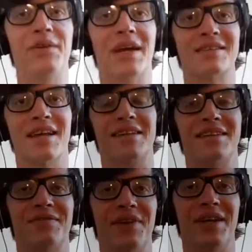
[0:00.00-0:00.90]
you guys like
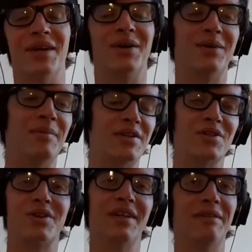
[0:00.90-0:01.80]
this video, make
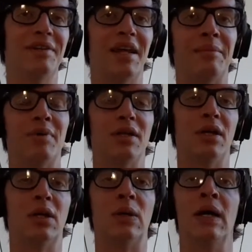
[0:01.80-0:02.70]
sure to leave a like
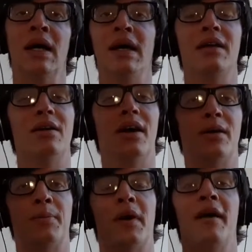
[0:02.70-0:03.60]
below. It'll
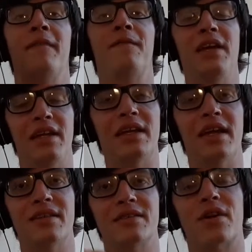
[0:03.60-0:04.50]
help feed
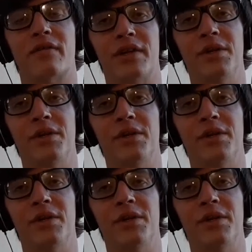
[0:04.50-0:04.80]
a starving